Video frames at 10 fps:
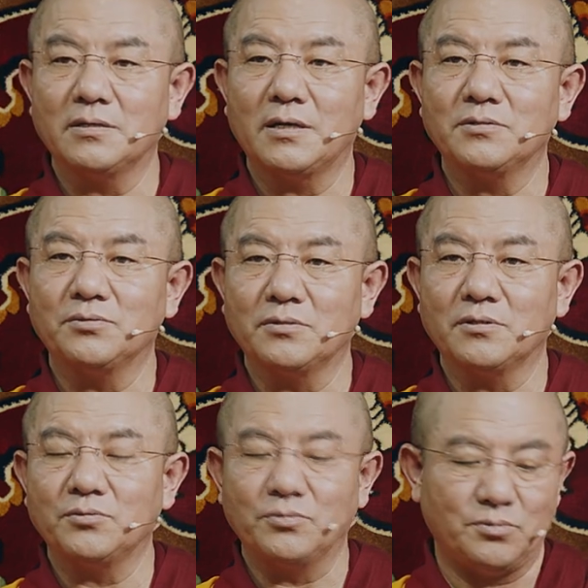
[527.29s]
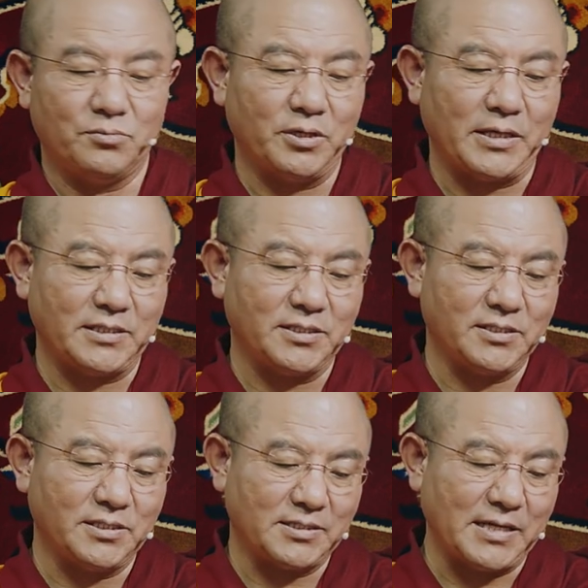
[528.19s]
Another may just hear a
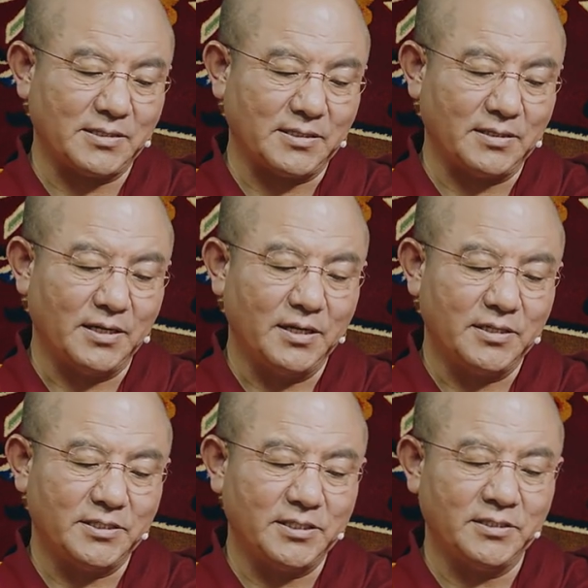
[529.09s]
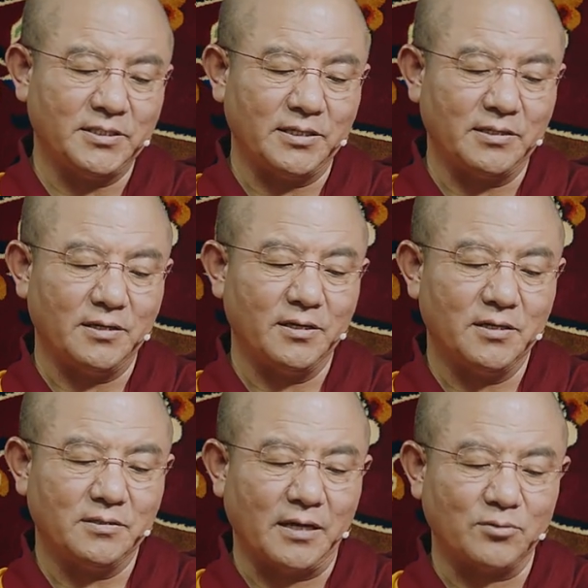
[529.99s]
word of this, and upon
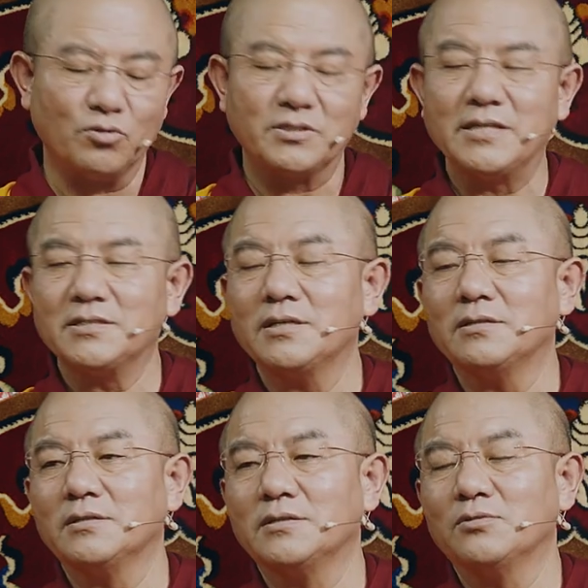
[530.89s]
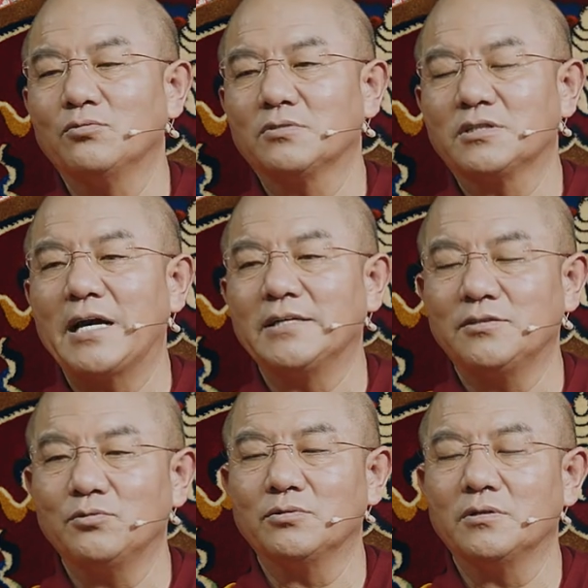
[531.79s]
hearing it become and upon
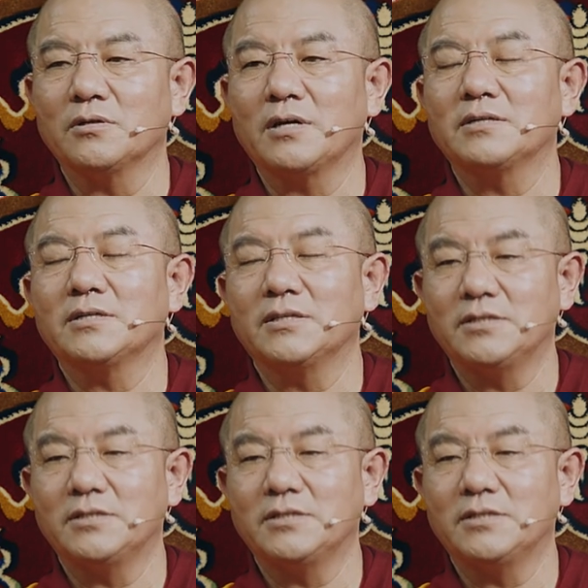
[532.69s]
hearing it